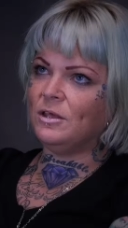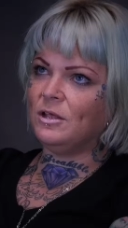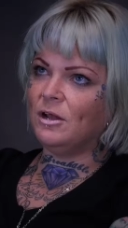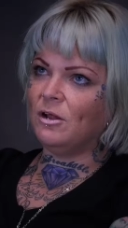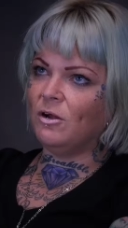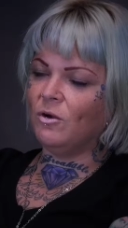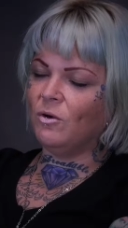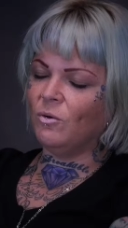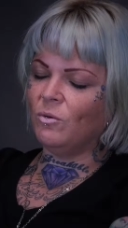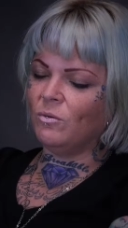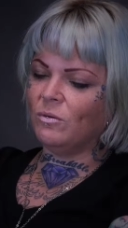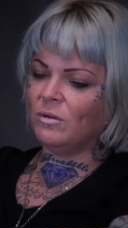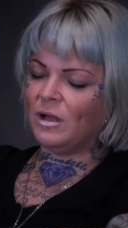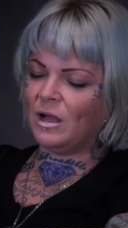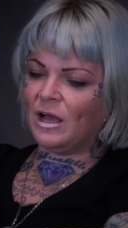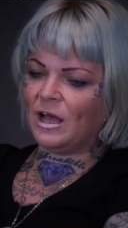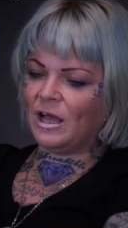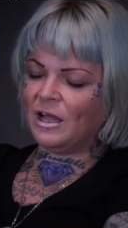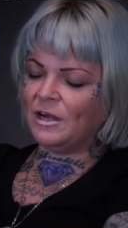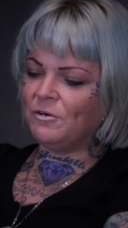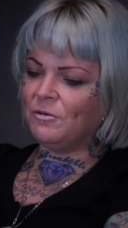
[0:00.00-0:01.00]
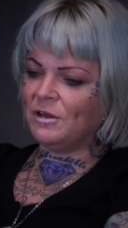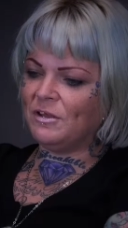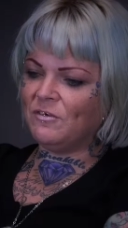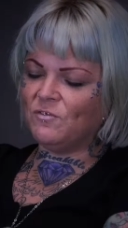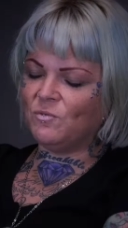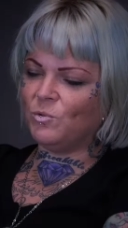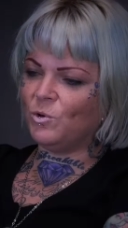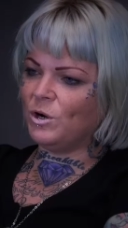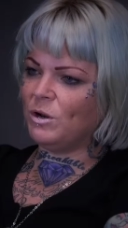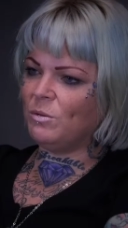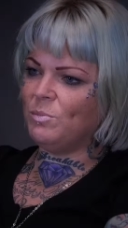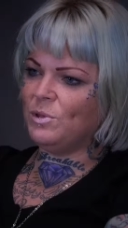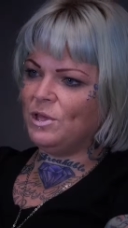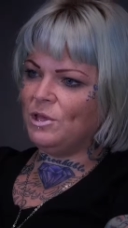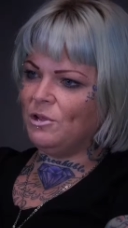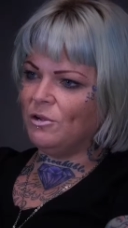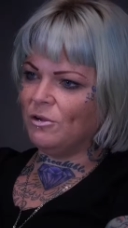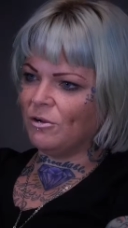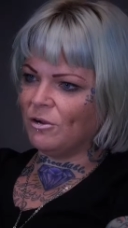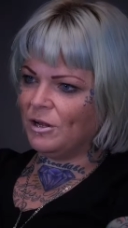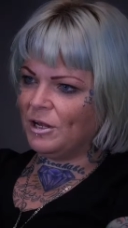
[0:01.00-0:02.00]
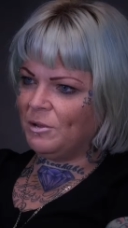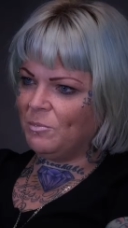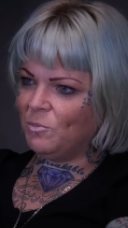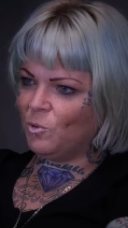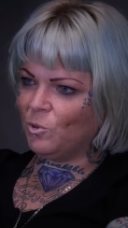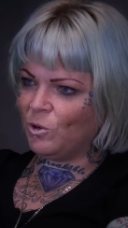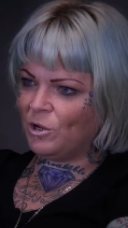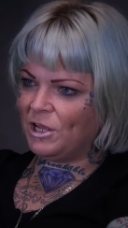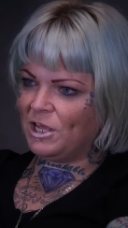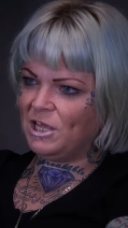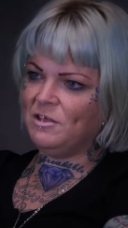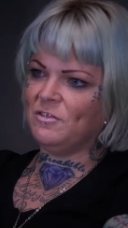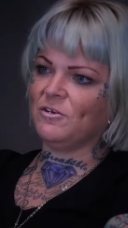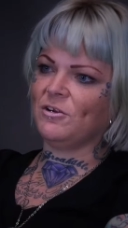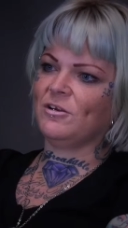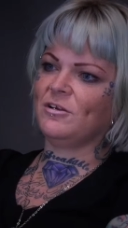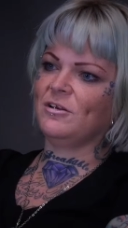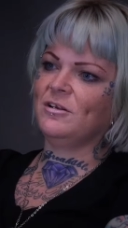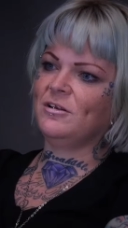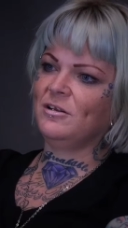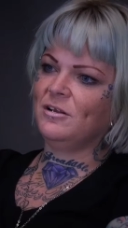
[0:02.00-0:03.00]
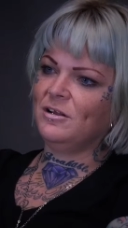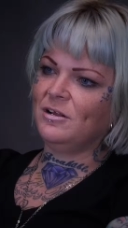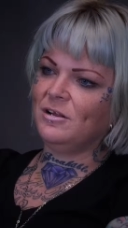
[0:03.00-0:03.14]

you know, I don't even want to be here anymore either.